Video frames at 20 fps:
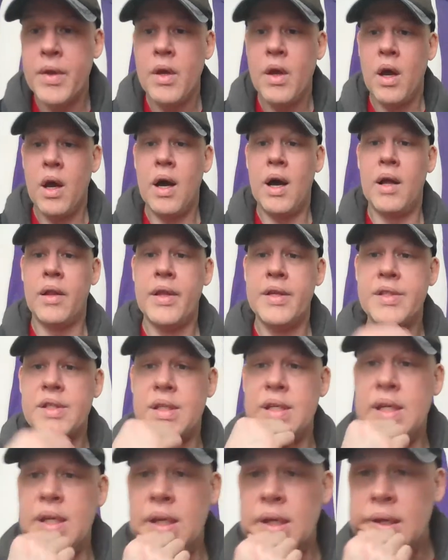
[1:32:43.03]
Let's
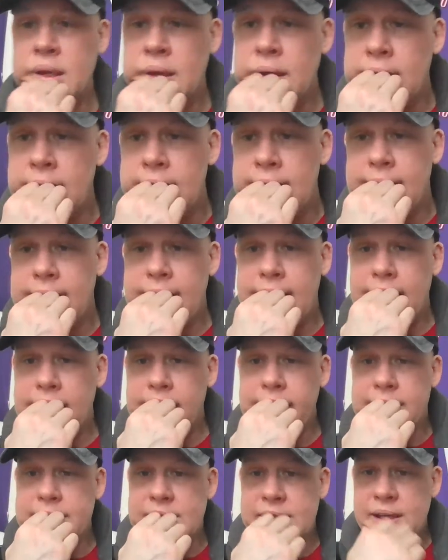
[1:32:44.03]
see.
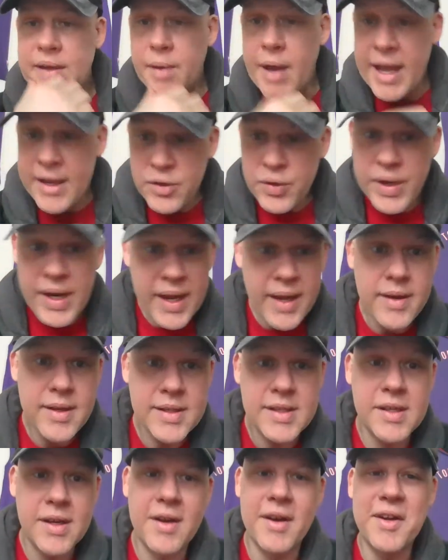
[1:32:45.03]

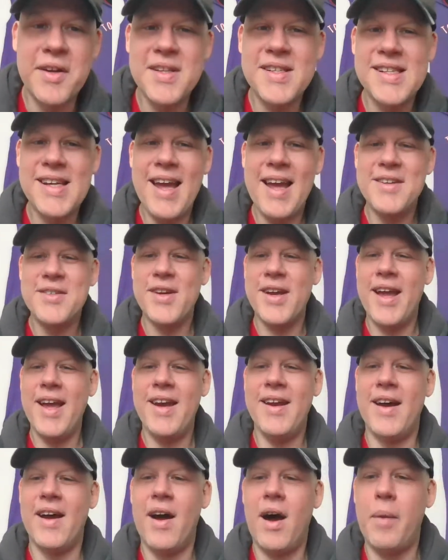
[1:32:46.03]
Adriana's here. Good to see
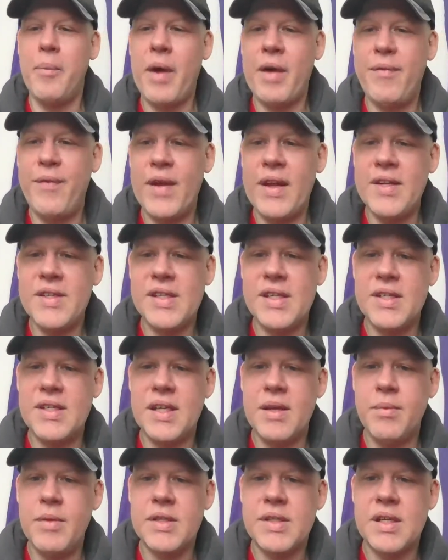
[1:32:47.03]
Adriana. On my fantasy
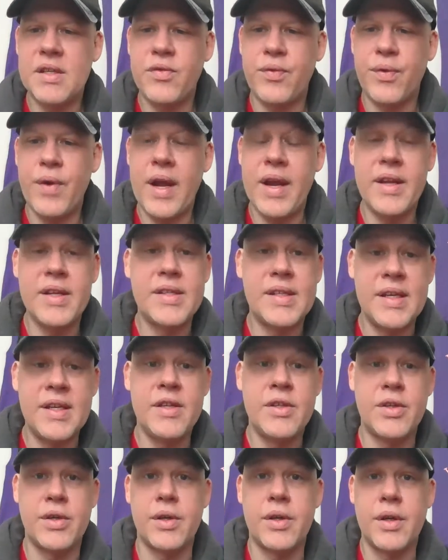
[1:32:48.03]
team, it says Fred is
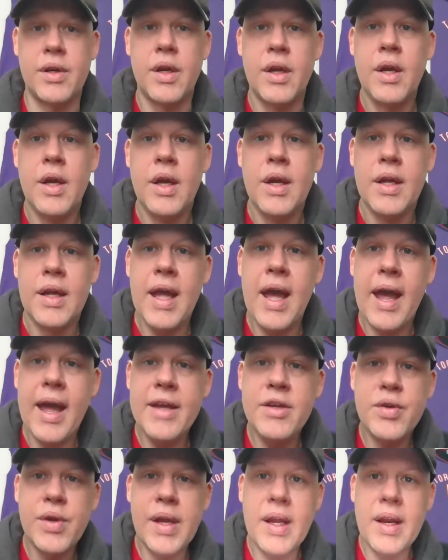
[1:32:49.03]
injured. Yeah,
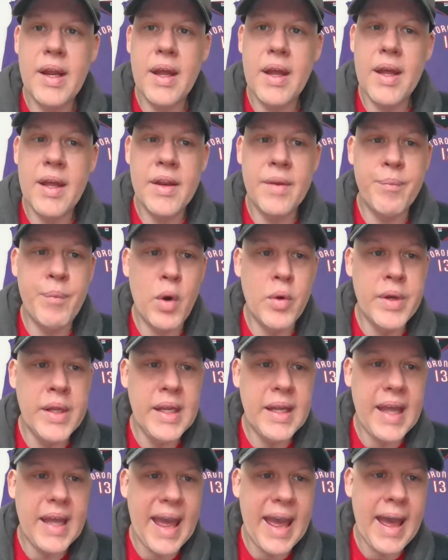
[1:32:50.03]
Adriana and
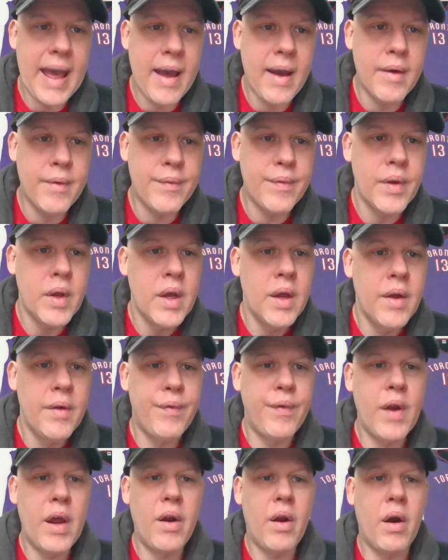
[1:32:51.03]
Monique have
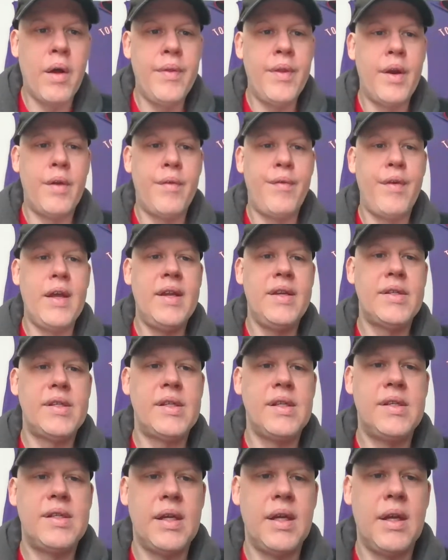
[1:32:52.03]
Fred on their
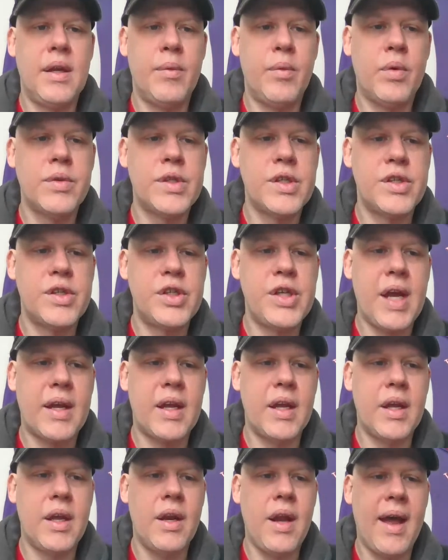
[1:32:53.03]
fantasy team. We'll just check
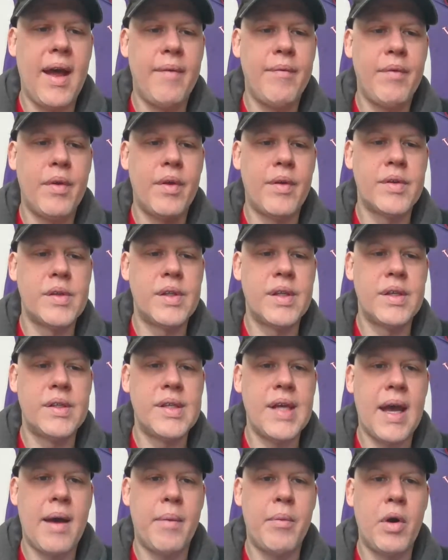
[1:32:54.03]
in. I have the
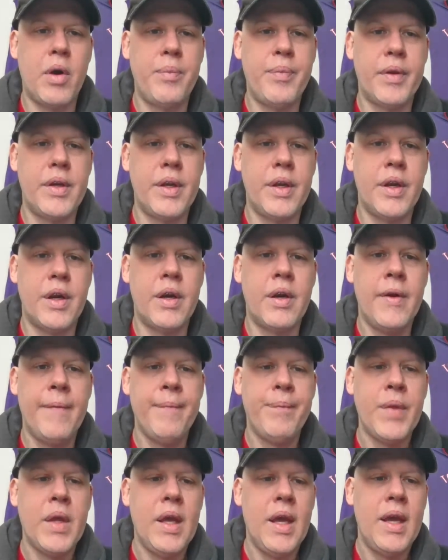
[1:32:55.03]
tab open here,
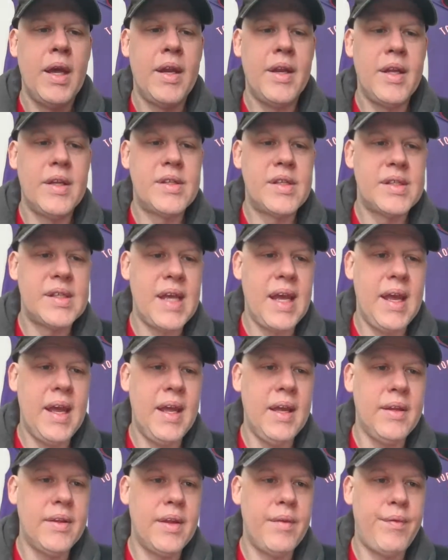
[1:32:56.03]
and it's
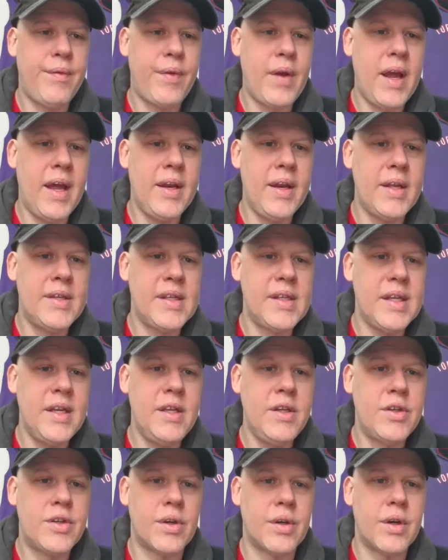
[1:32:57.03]
saying that Fred is
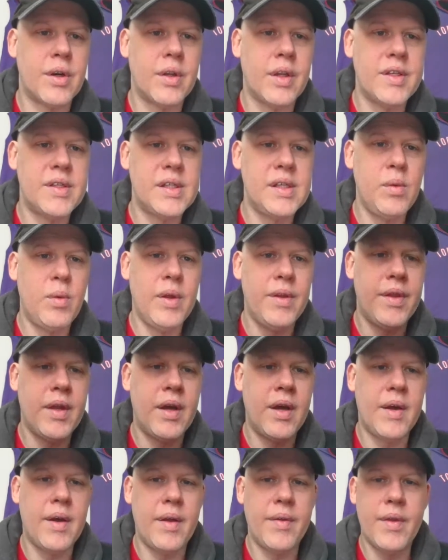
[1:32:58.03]
injured. Let's see what
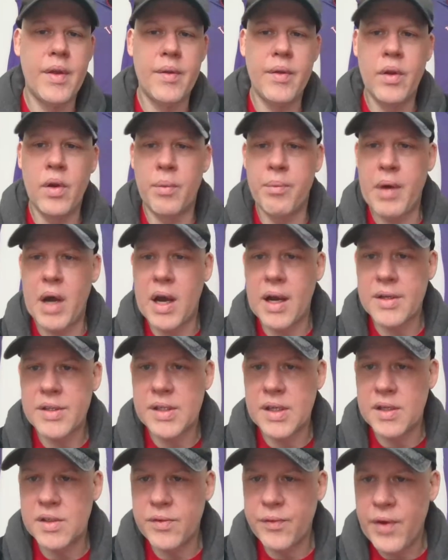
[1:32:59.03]
the little box says.